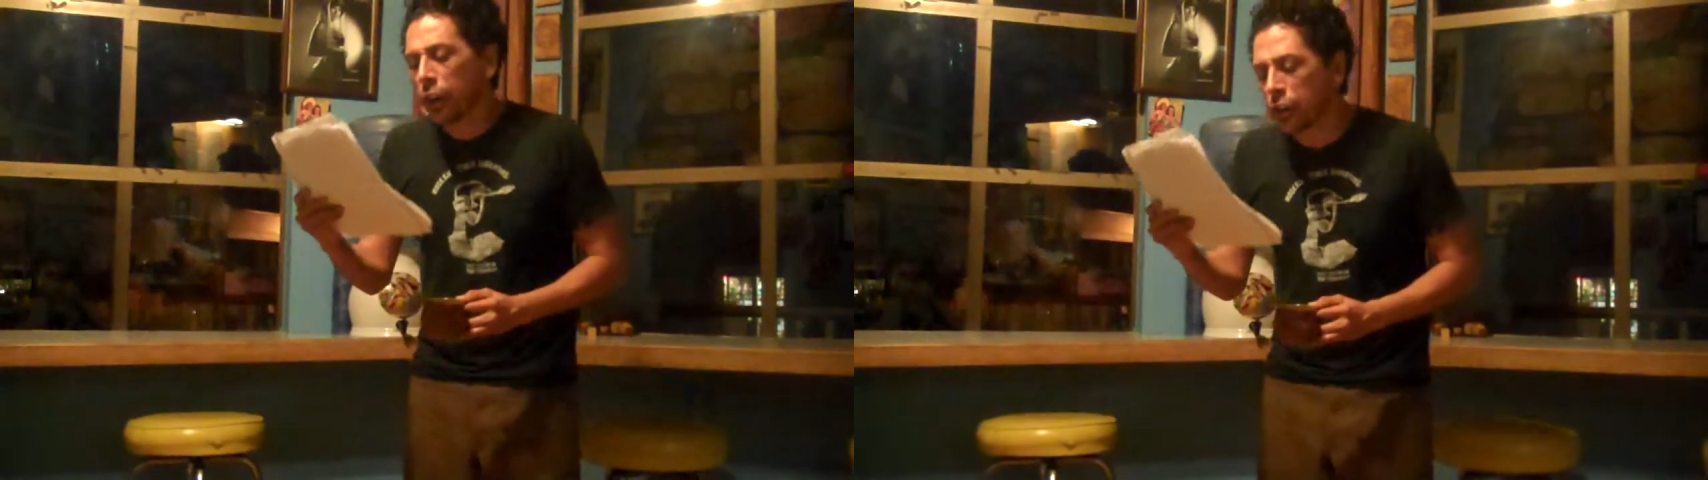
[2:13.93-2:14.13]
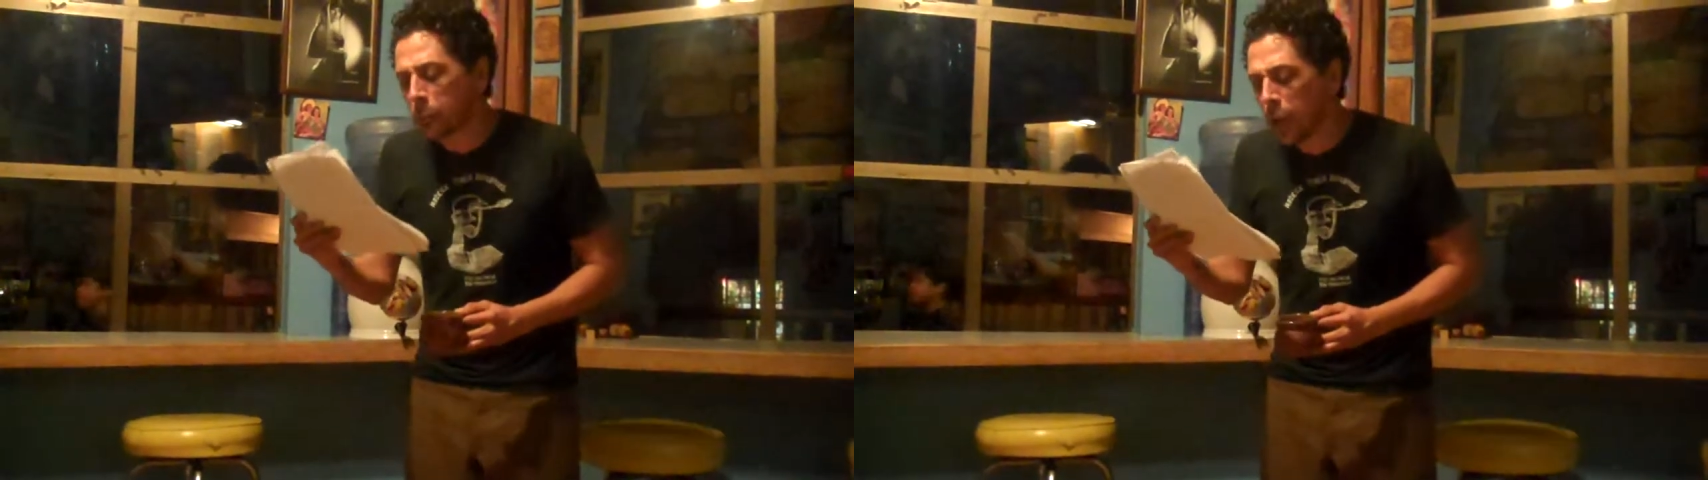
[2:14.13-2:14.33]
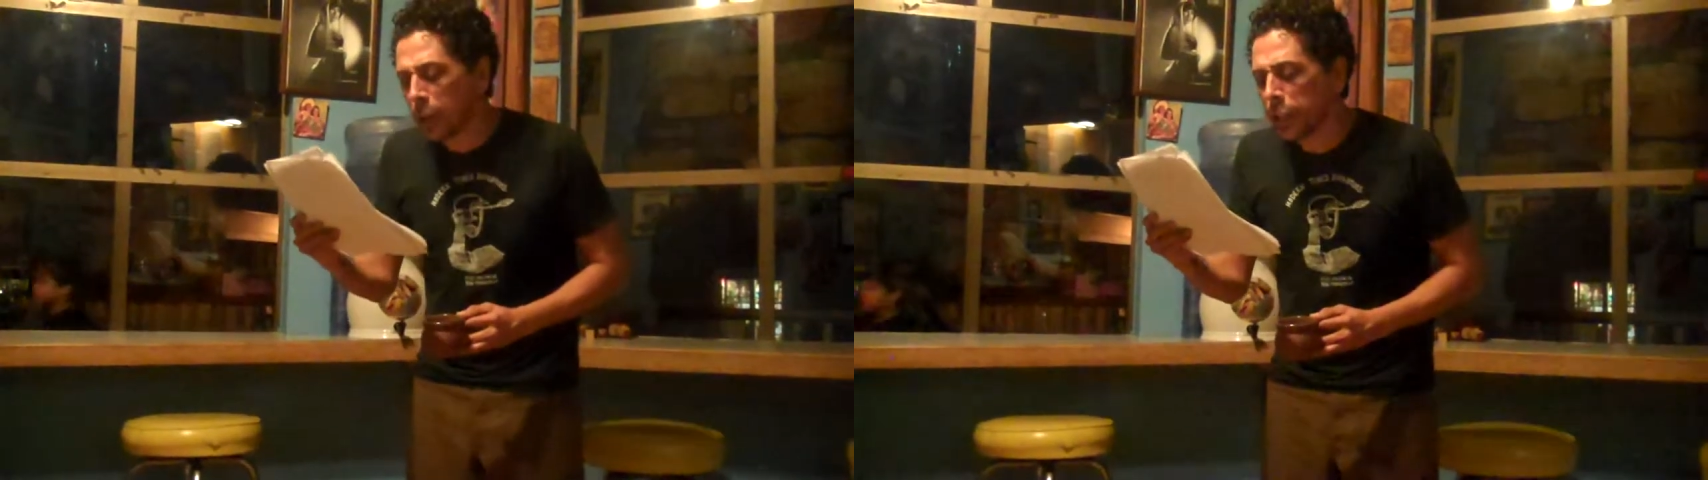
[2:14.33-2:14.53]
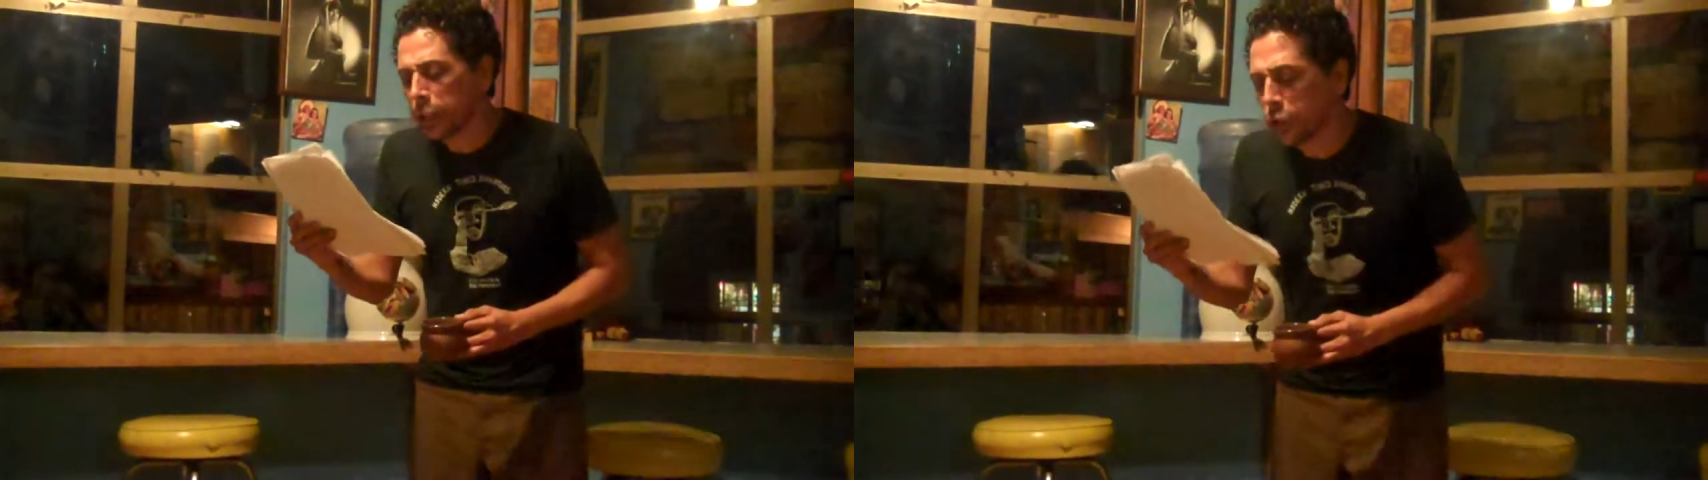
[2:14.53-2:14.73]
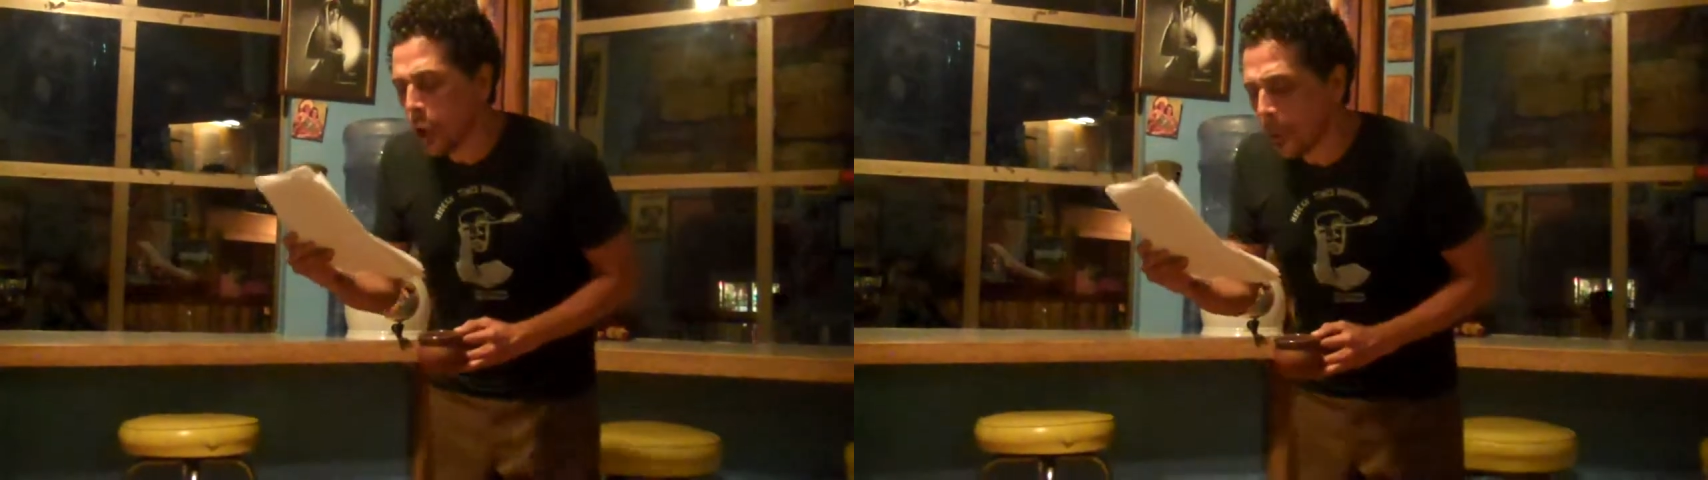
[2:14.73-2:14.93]
are
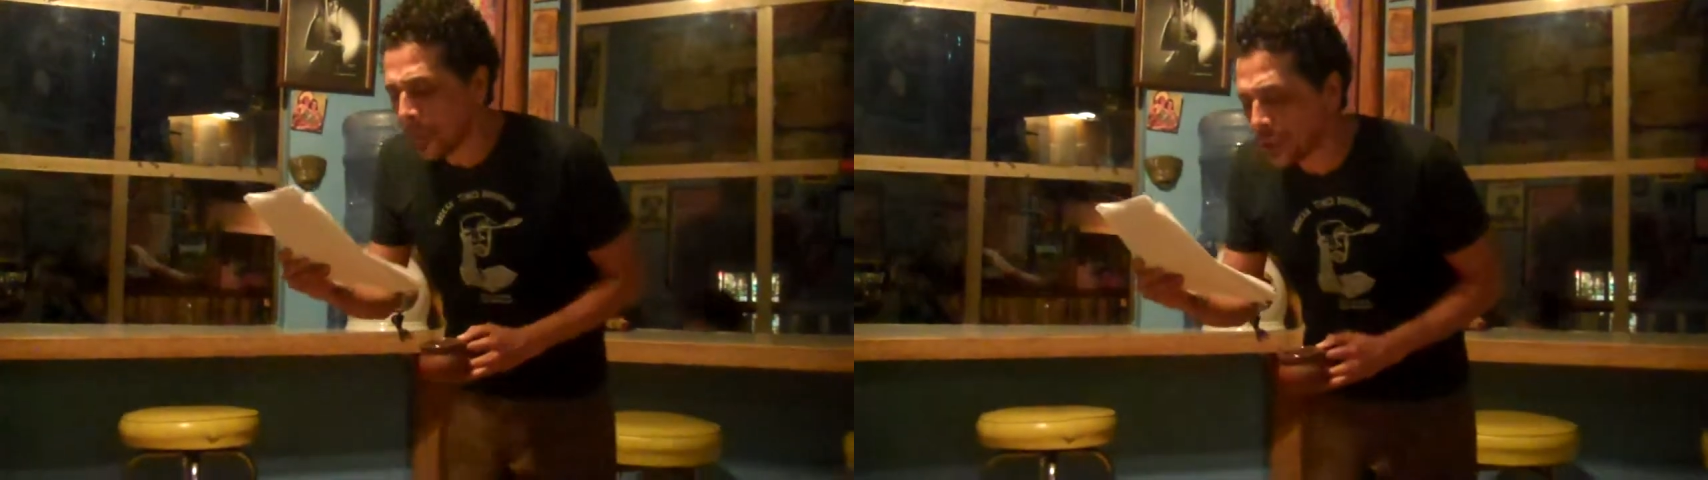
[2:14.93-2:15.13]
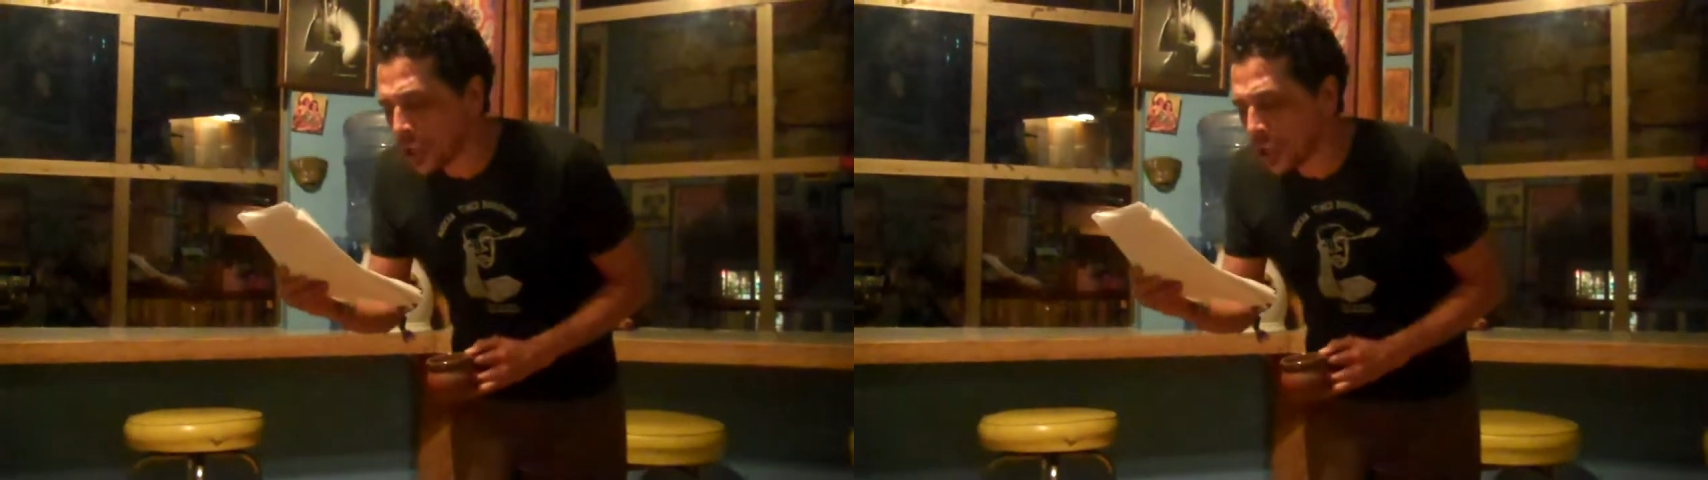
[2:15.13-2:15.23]
smuggling dope in